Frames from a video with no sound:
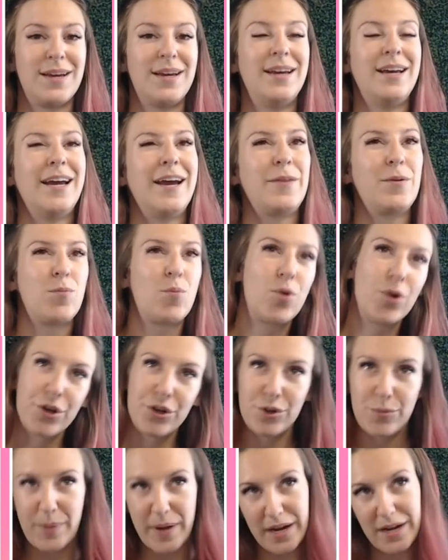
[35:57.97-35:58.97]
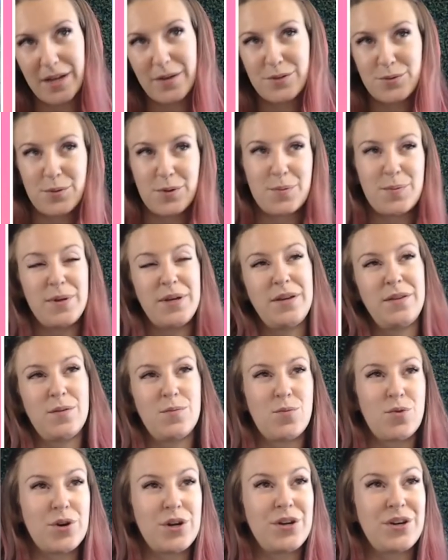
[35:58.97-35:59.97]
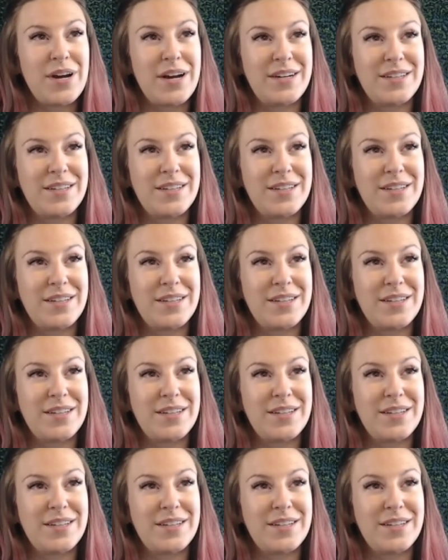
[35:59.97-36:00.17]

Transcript: And the more you do paint nights with me, and the more you kind of